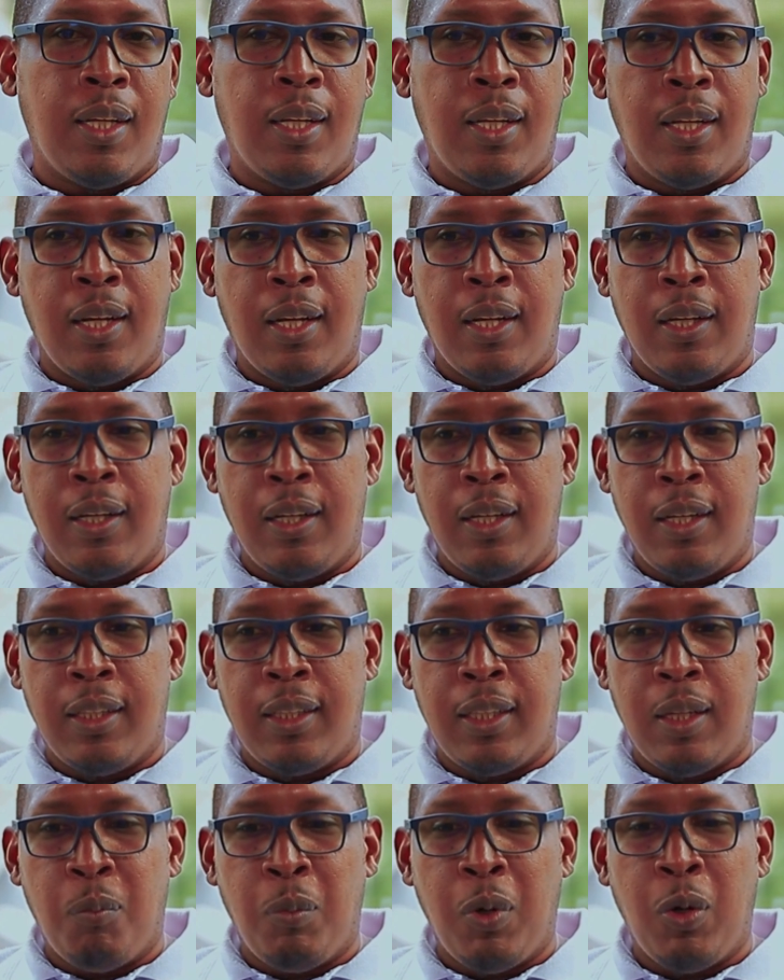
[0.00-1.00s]

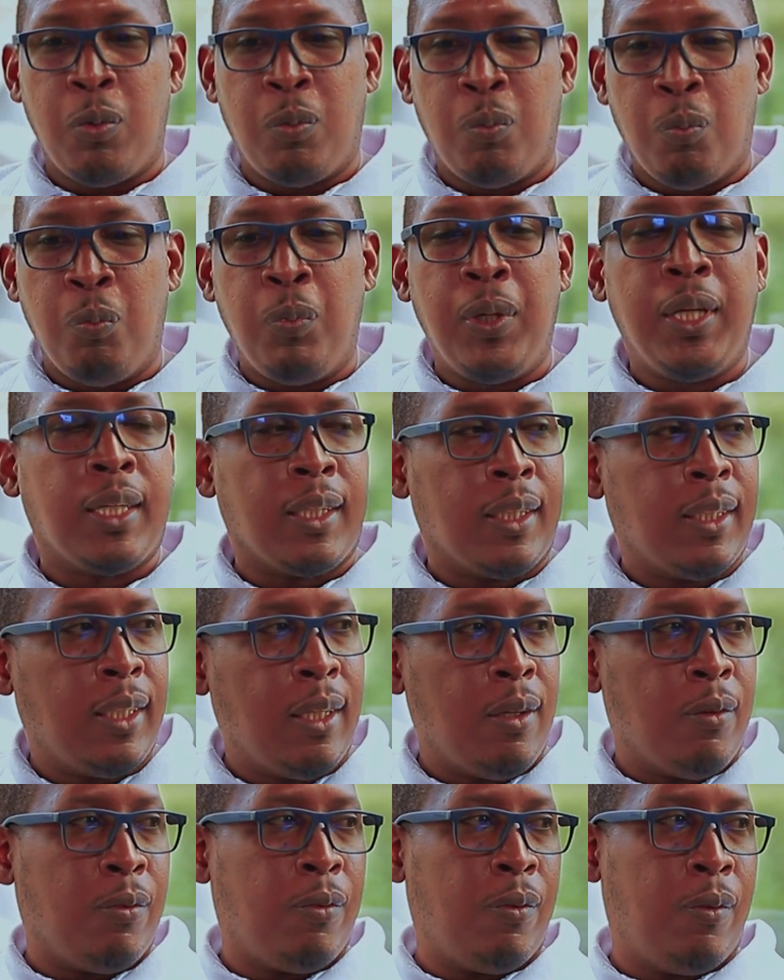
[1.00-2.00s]
It's about being
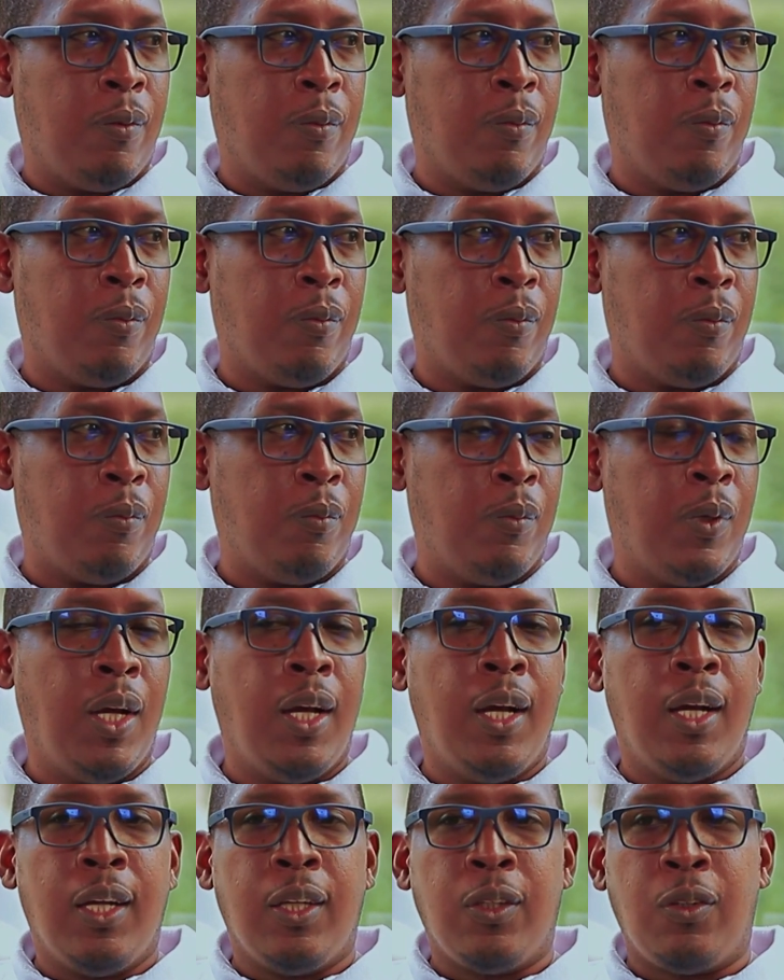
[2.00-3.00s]
safe.
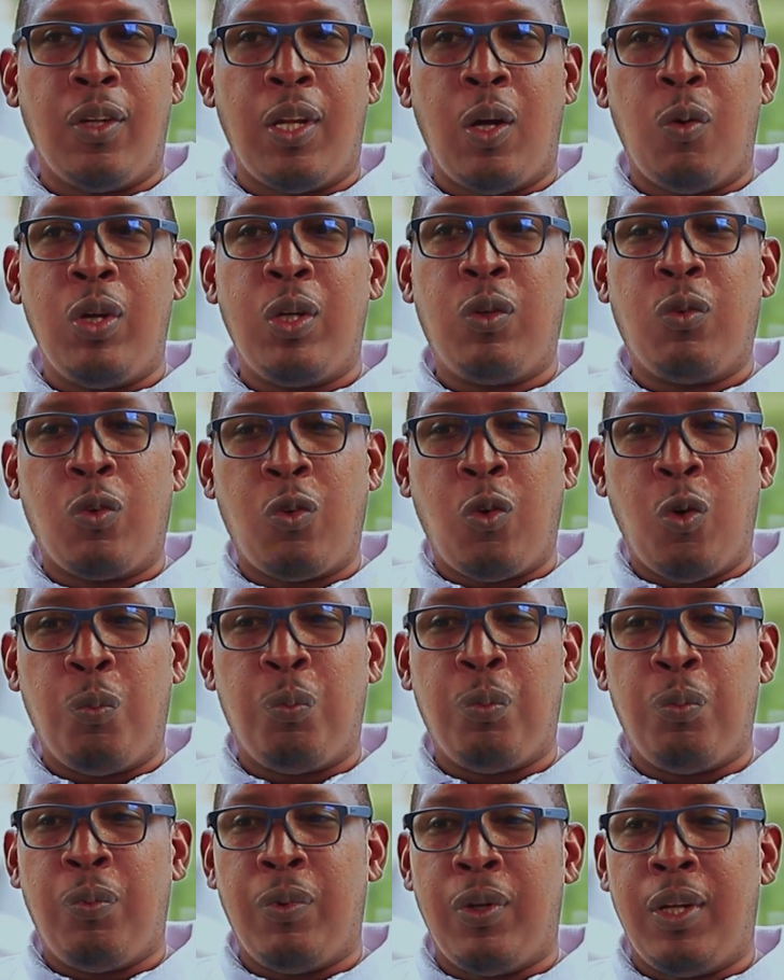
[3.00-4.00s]
So the way to
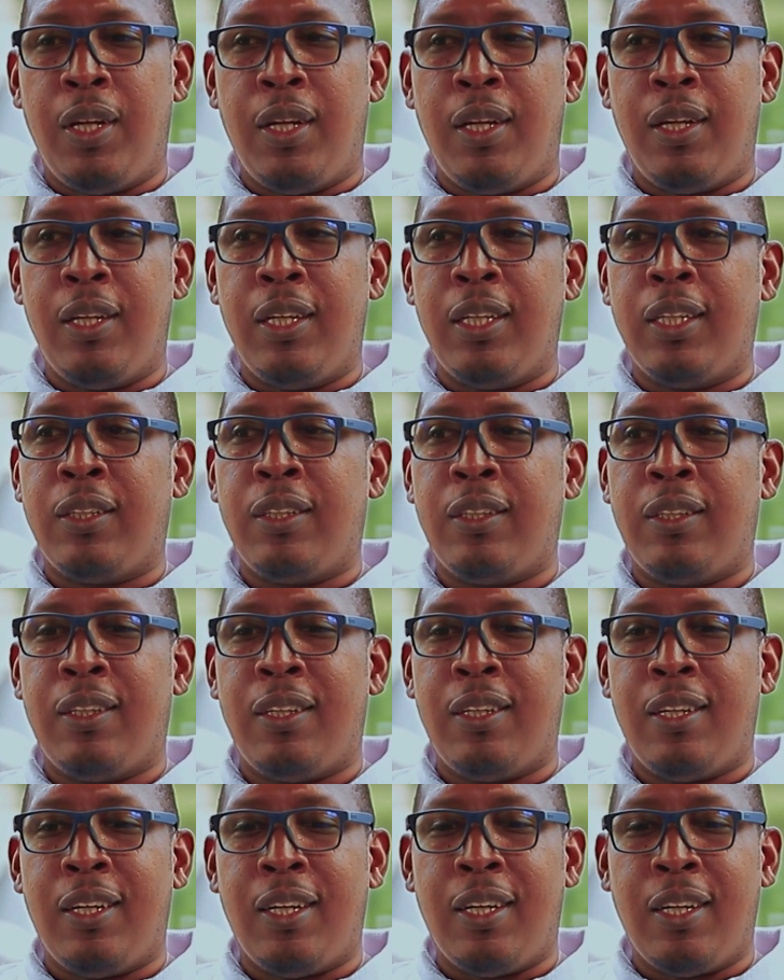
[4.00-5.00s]
cope
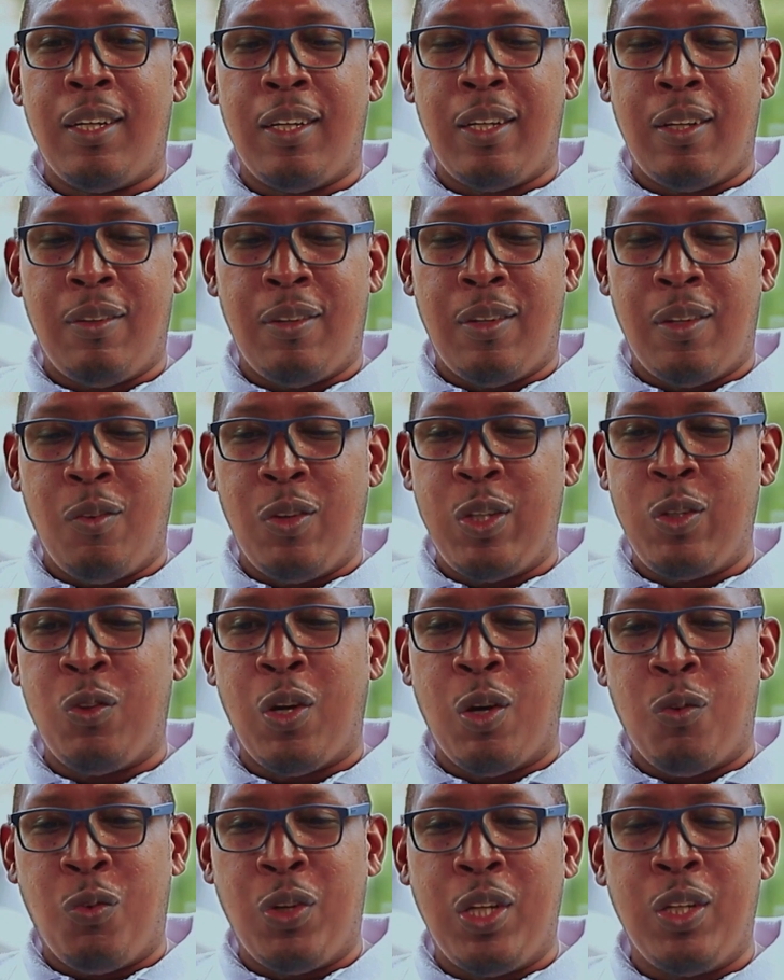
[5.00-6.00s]
is, the way
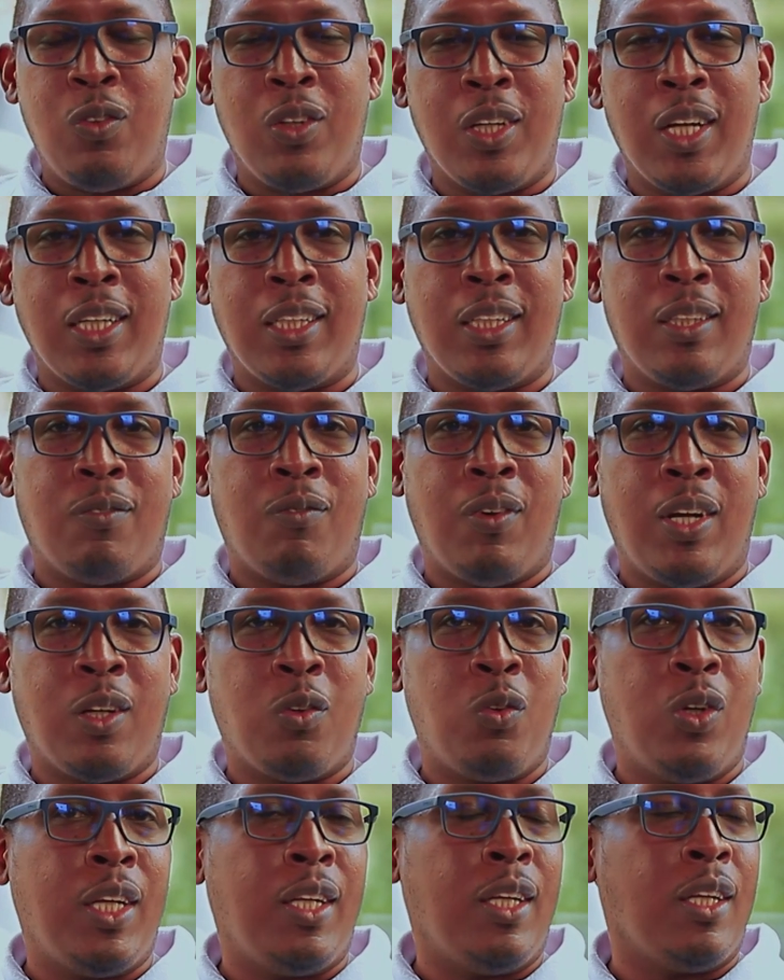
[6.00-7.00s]
to avoid triggers is by
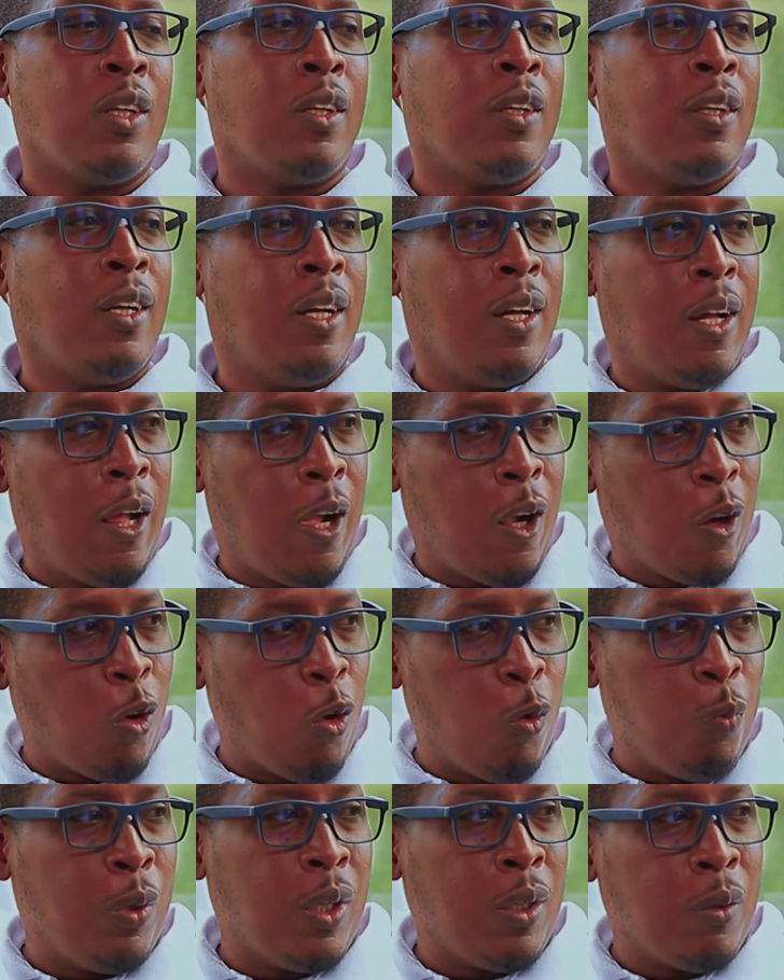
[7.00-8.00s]
creating
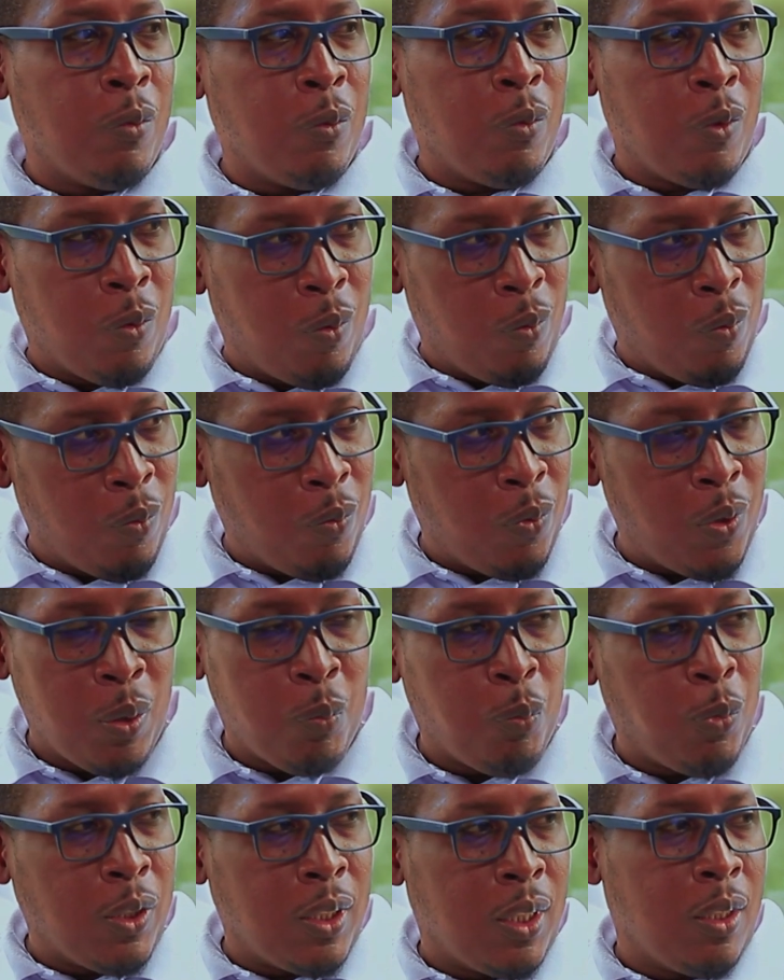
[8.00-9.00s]

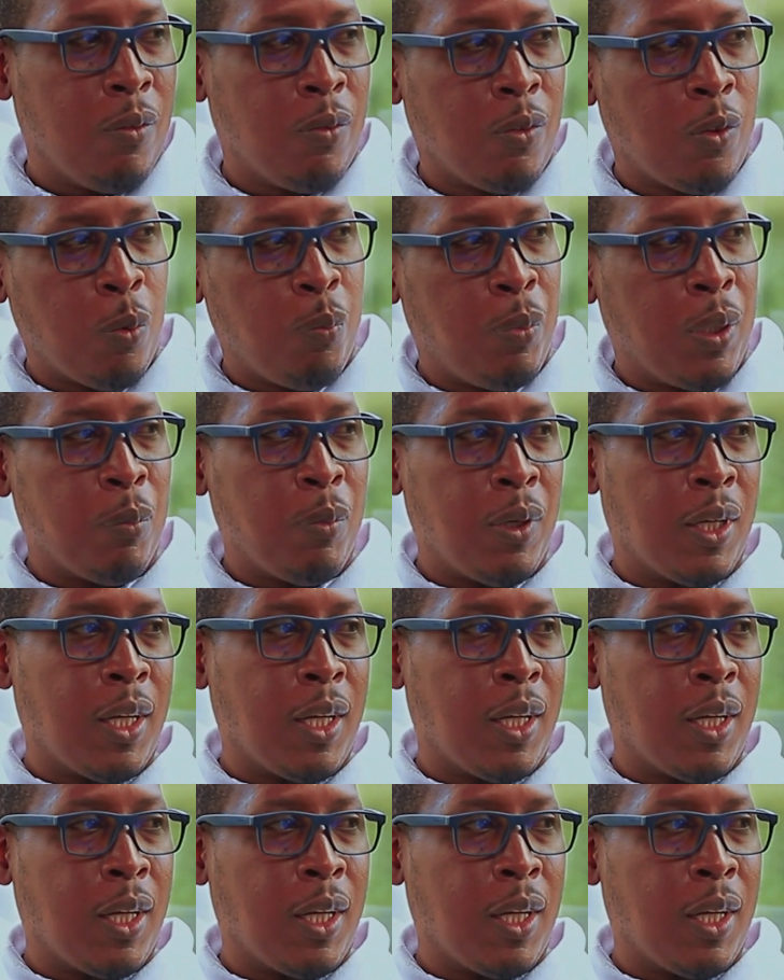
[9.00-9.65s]
very positive coping